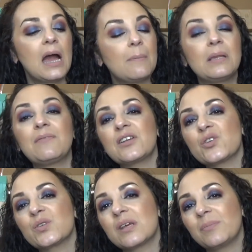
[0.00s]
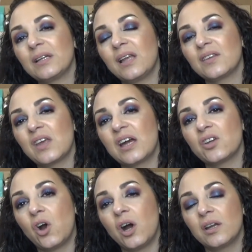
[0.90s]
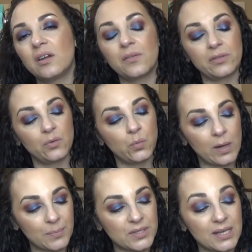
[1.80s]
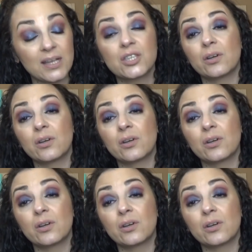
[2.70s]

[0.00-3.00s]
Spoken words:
I believe I saw something like that on the website.